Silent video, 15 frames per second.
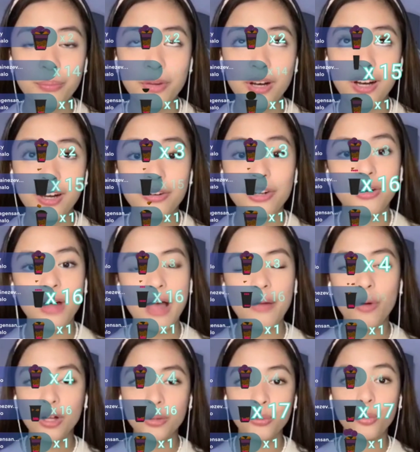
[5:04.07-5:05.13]
I
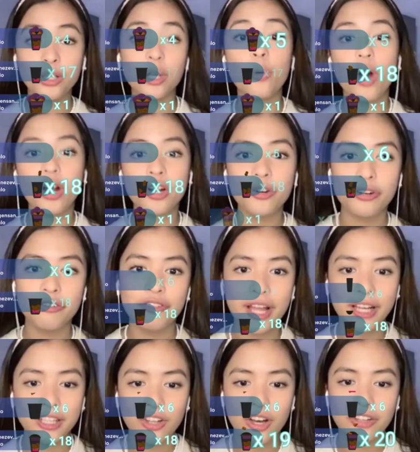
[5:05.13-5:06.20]
wanna
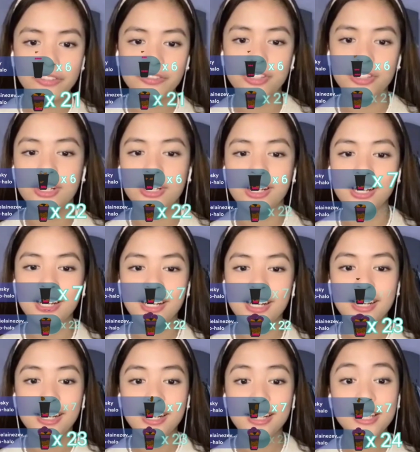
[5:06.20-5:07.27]
reflect on for
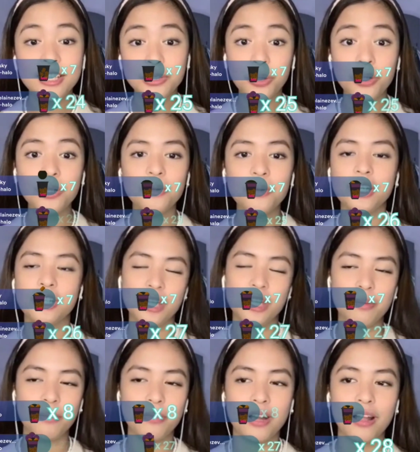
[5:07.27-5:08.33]
this Holy Week,
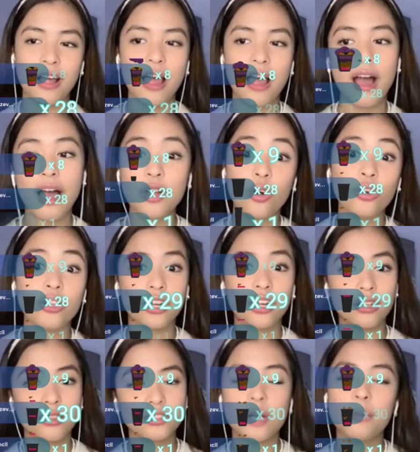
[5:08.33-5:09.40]
syempre. Ayoko na.
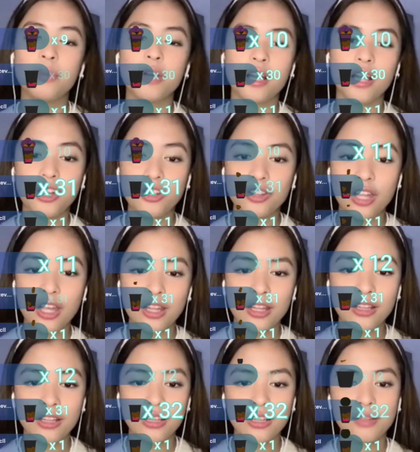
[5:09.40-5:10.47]
Syempre, kayo din.
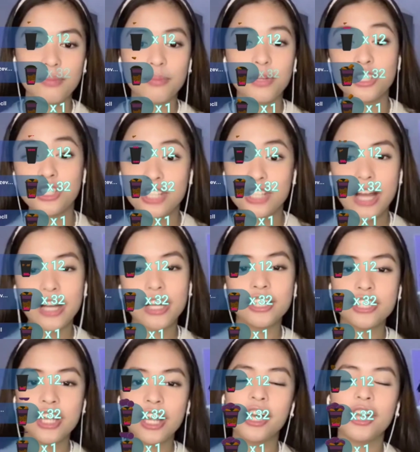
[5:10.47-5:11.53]
Mag-share,
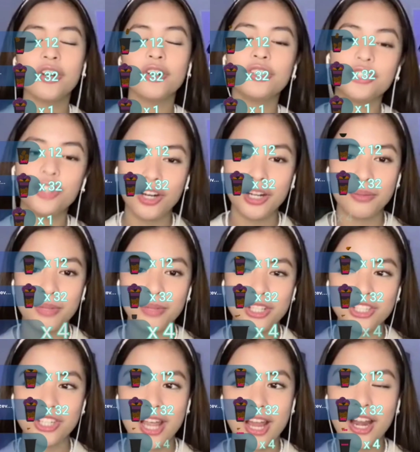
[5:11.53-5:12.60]
nag-share kayo. Gusto ko rin
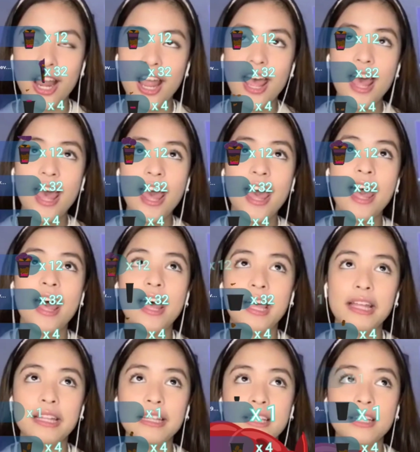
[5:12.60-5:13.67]
mag-share.
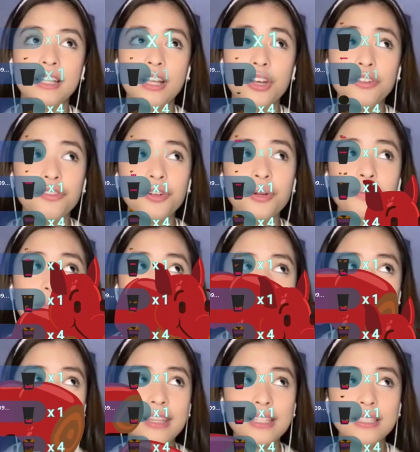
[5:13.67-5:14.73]
And for
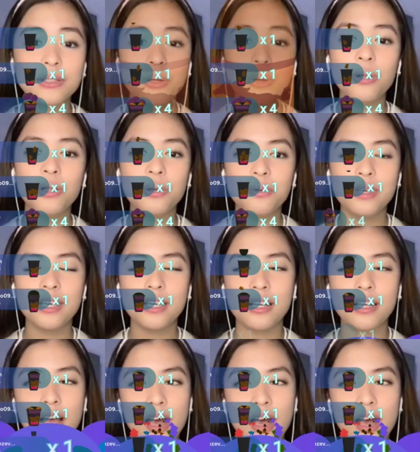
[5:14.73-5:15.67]
me, this Holy Week,